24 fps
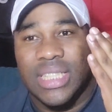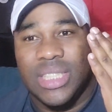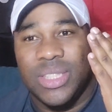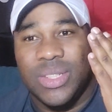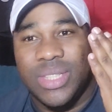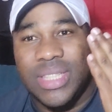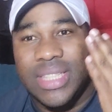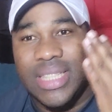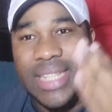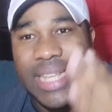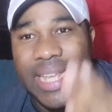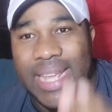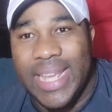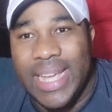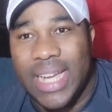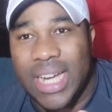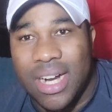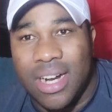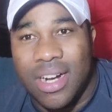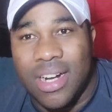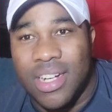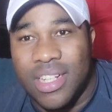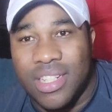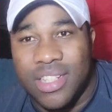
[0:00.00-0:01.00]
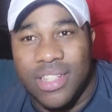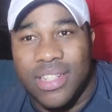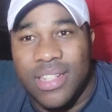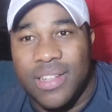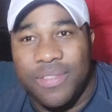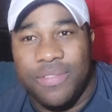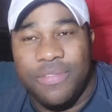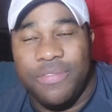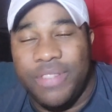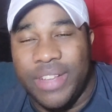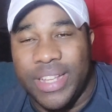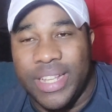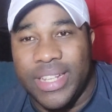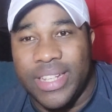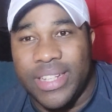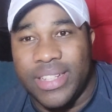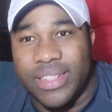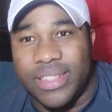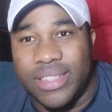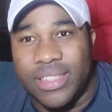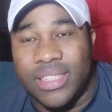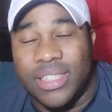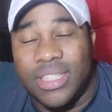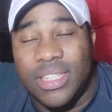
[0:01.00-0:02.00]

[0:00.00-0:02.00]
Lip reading: to take on your defender.